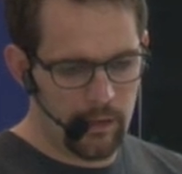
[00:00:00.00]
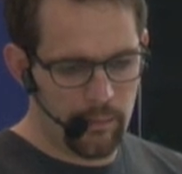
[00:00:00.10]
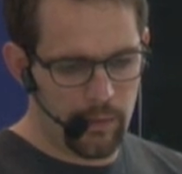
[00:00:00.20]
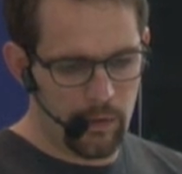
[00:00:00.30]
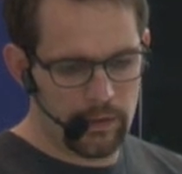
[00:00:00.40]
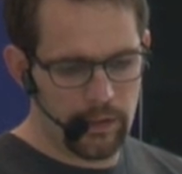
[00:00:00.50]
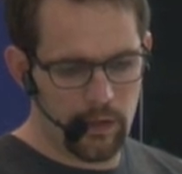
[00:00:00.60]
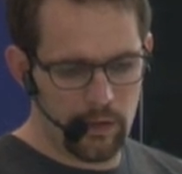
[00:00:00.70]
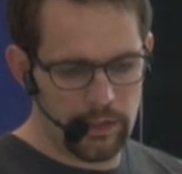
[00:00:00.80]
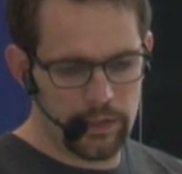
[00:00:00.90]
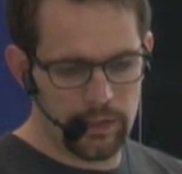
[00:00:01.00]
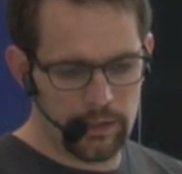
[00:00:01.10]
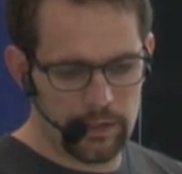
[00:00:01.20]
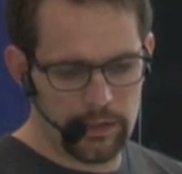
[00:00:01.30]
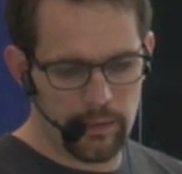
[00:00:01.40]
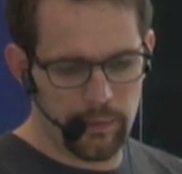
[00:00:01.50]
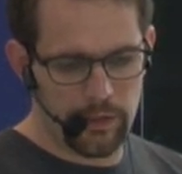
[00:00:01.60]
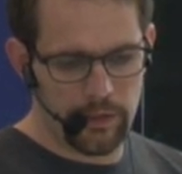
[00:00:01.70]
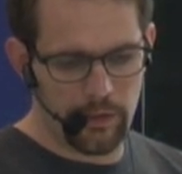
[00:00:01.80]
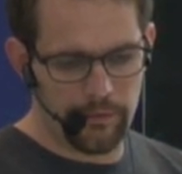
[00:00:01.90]
plot the conditional
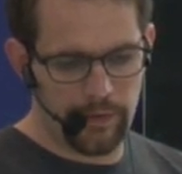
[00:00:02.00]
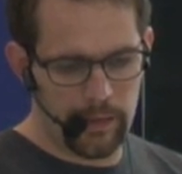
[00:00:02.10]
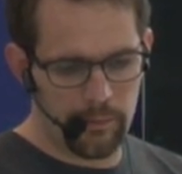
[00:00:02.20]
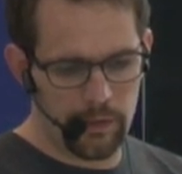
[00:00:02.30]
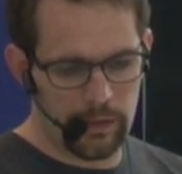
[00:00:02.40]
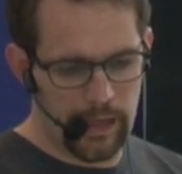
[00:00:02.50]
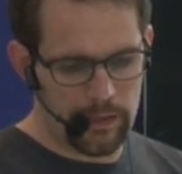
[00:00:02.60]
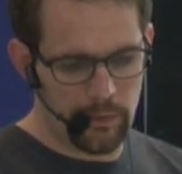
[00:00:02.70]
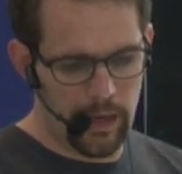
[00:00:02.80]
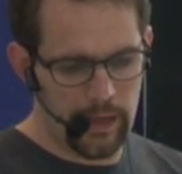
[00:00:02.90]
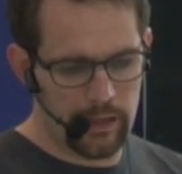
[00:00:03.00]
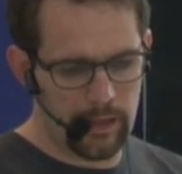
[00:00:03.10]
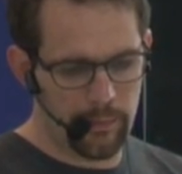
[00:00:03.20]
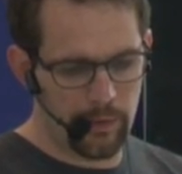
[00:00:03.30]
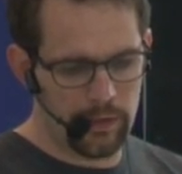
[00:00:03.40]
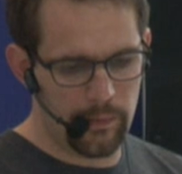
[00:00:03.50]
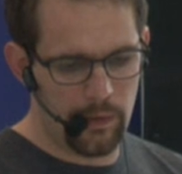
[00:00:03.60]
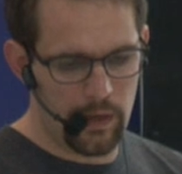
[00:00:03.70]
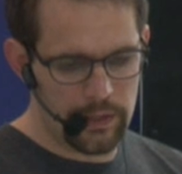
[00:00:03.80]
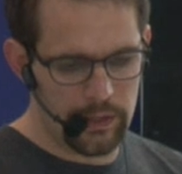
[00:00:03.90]
distribution of model xy and I put the
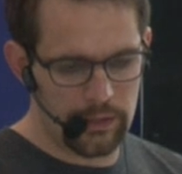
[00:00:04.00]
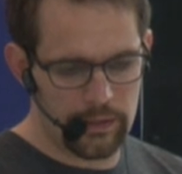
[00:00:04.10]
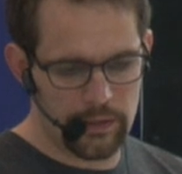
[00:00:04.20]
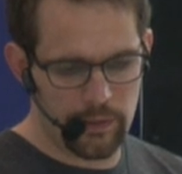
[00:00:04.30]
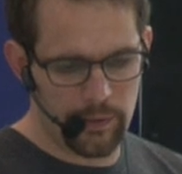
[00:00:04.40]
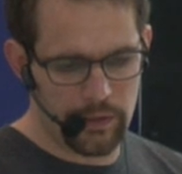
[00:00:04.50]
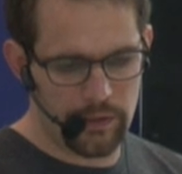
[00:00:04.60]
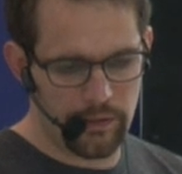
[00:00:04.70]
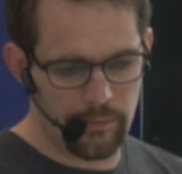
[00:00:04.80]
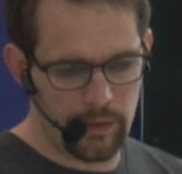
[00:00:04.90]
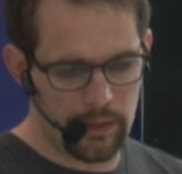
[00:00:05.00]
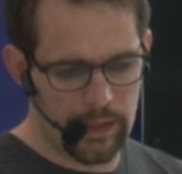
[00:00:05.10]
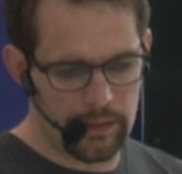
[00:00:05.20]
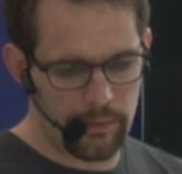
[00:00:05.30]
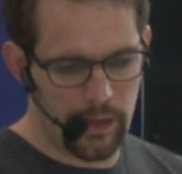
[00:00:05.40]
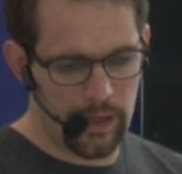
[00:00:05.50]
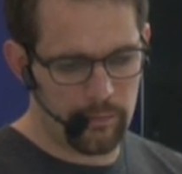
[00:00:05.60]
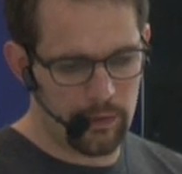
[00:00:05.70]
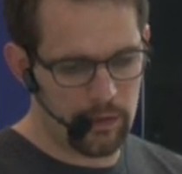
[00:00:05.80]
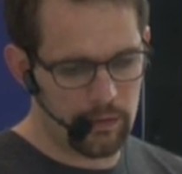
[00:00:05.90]
marginal distribution of model xy and
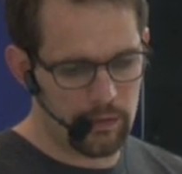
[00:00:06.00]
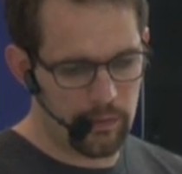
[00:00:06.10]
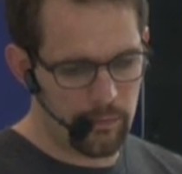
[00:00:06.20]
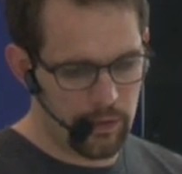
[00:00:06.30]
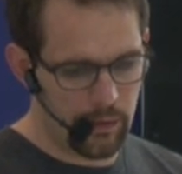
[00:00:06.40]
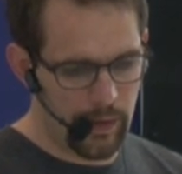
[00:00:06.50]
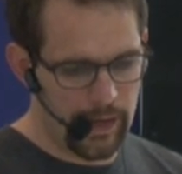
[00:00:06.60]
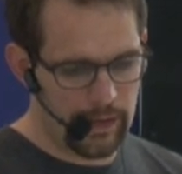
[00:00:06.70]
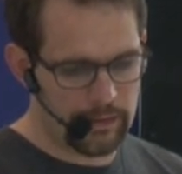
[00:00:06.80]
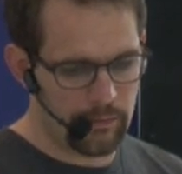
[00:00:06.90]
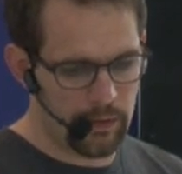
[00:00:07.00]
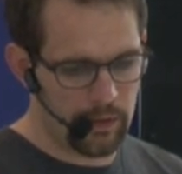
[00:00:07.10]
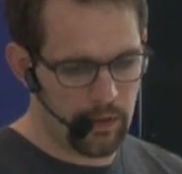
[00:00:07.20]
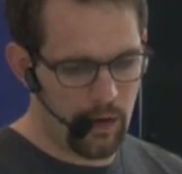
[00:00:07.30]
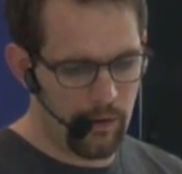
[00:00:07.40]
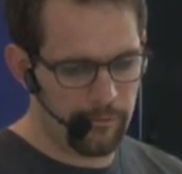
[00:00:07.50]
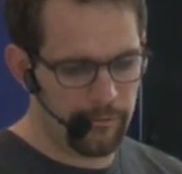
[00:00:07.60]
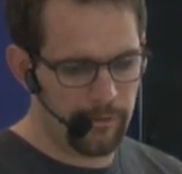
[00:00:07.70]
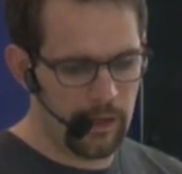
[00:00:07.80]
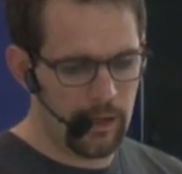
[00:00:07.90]
model yx and model
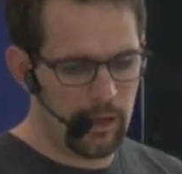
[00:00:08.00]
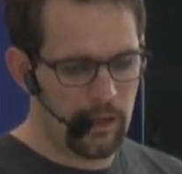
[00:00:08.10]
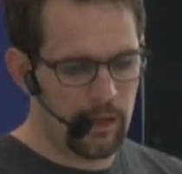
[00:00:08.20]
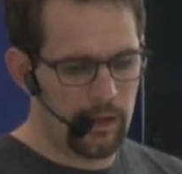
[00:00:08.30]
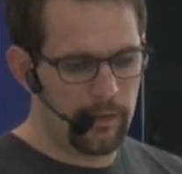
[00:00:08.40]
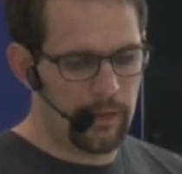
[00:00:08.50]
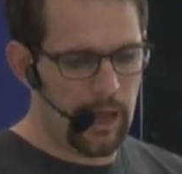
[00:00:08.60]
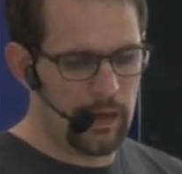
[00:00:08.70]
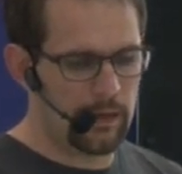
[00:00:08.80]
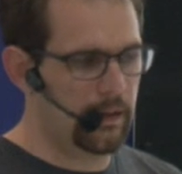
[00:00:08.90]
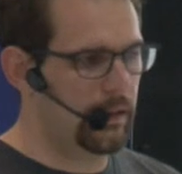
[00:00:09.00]
conf, then